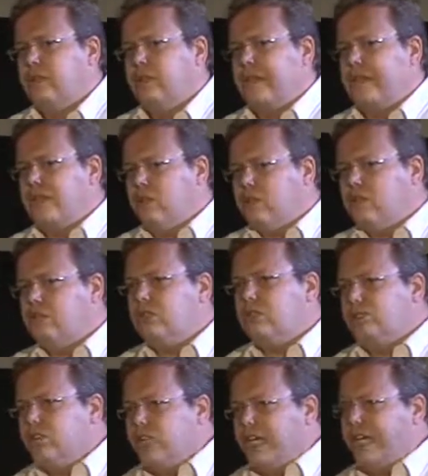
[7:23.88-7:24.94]
They cannot
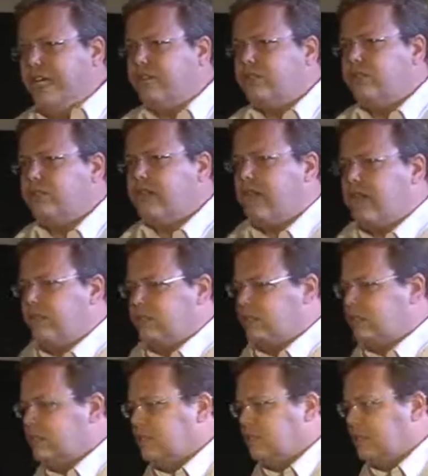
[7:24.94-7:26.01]
really create
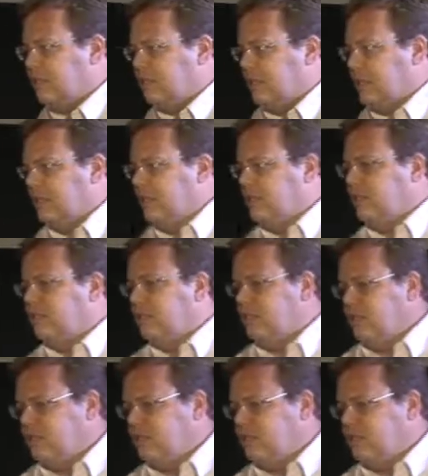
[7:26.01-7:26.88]
uh, uh,